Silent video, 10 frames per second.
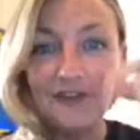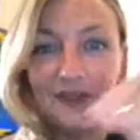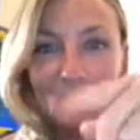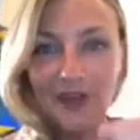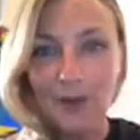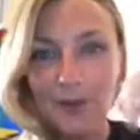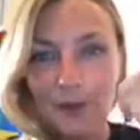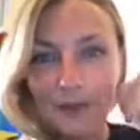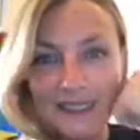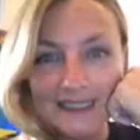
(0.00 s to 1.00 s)
If you come
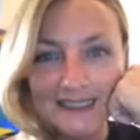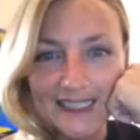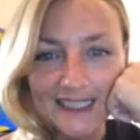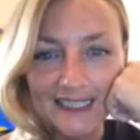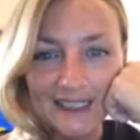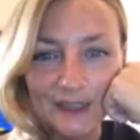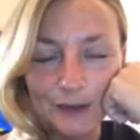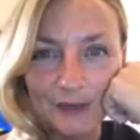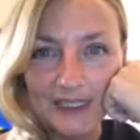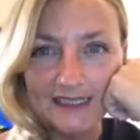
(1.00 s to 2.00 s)
on, please say
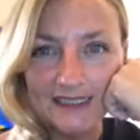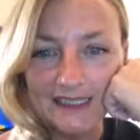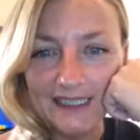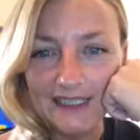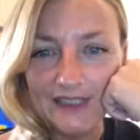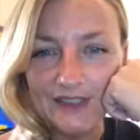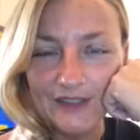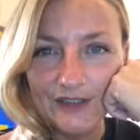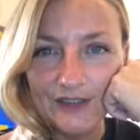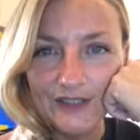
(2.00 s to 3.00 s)
hello because I
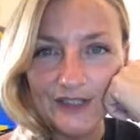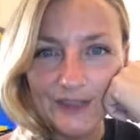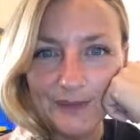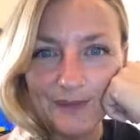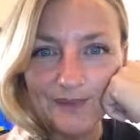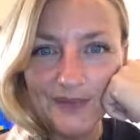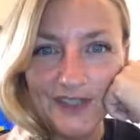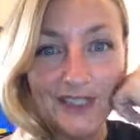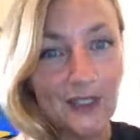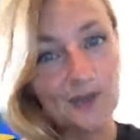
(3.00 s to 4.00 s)
can't um,
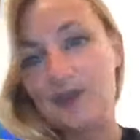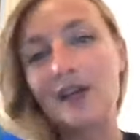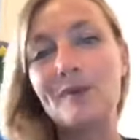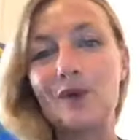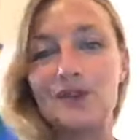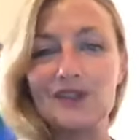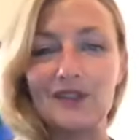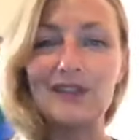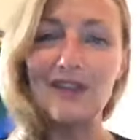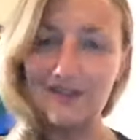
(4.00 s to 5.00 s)
see who's come on.
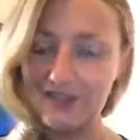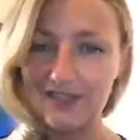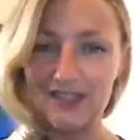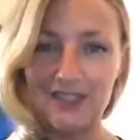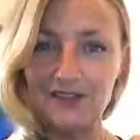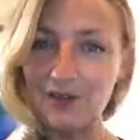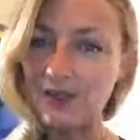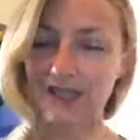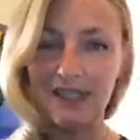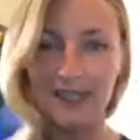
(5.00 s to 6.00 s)
So I'd love to see if
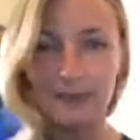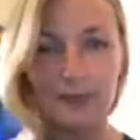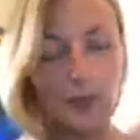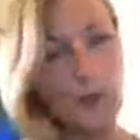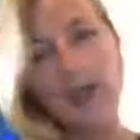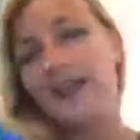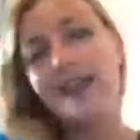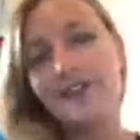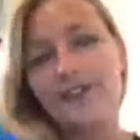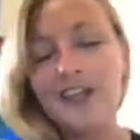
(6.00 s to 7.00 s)
you're here. Give me a
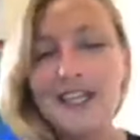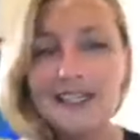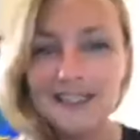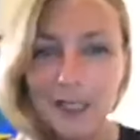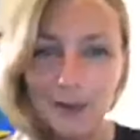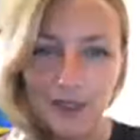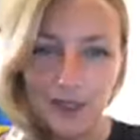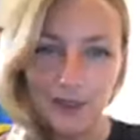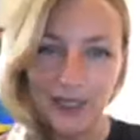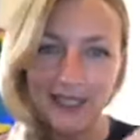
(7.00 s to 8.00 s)
wave. Tell me
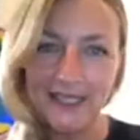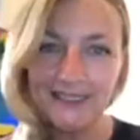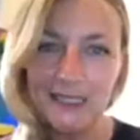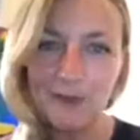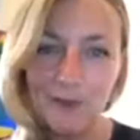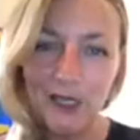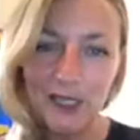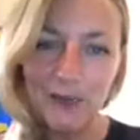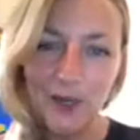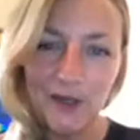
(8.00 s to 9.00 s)
that you're here. Tell me where
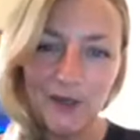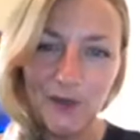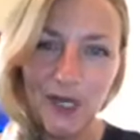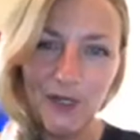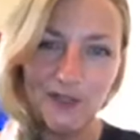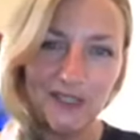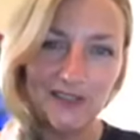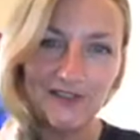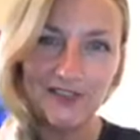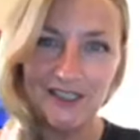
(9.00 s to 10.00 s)
you are in the world. I'd
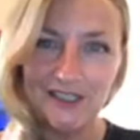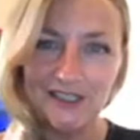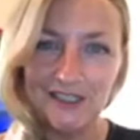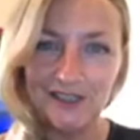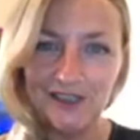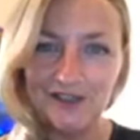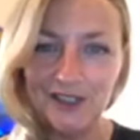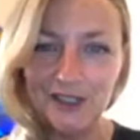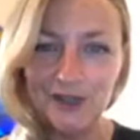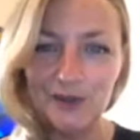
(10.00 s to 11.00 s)
love to. I'd love
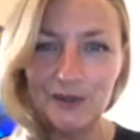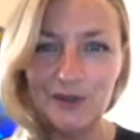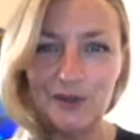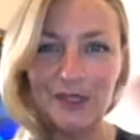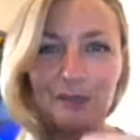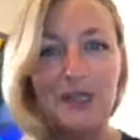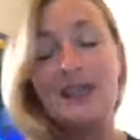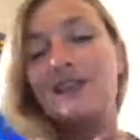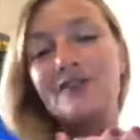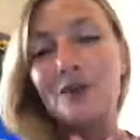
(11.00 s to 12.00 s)
to know who's joining
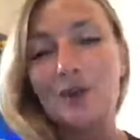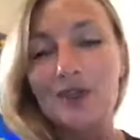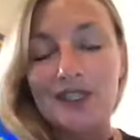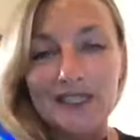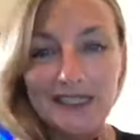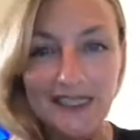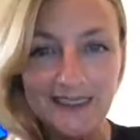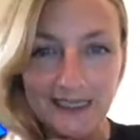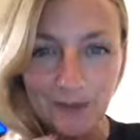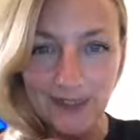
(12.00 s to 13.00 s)
me. And if you're watching this
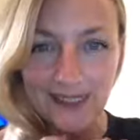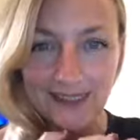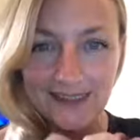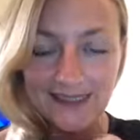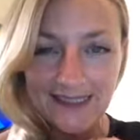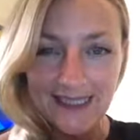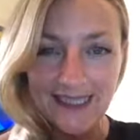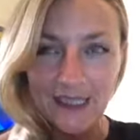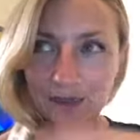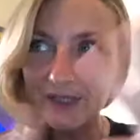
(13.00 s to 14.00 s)
later, please,
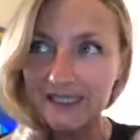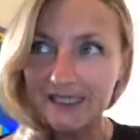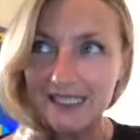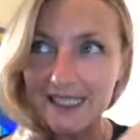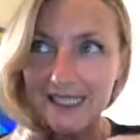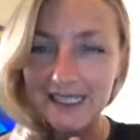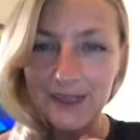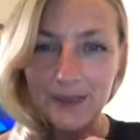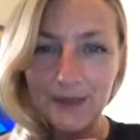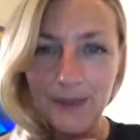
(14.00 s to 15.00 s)
please say
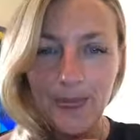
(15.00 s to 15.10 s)
hello.